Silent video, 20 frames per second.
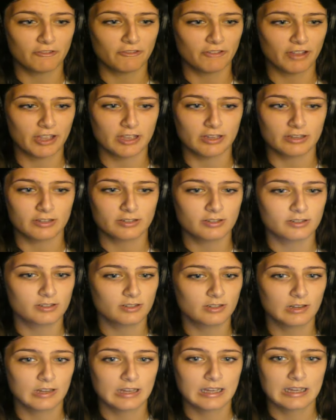face.
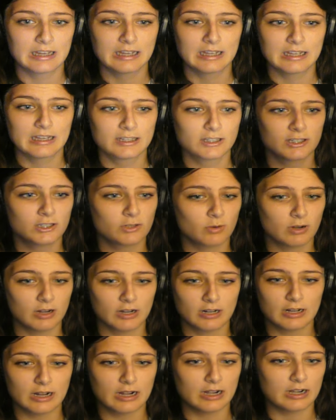Swear
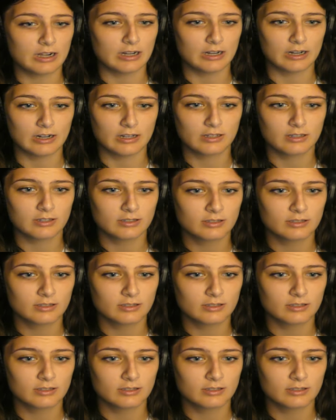to God.